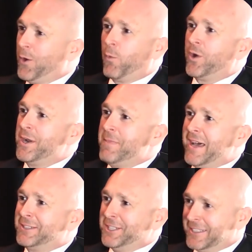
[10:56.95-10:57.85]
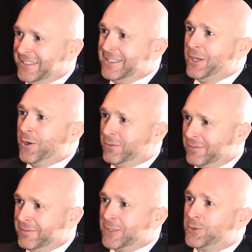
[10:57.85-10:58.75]
worried about you,
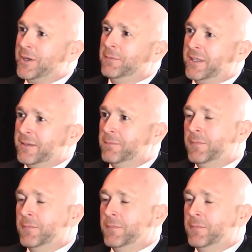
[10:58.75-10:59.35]
extremely.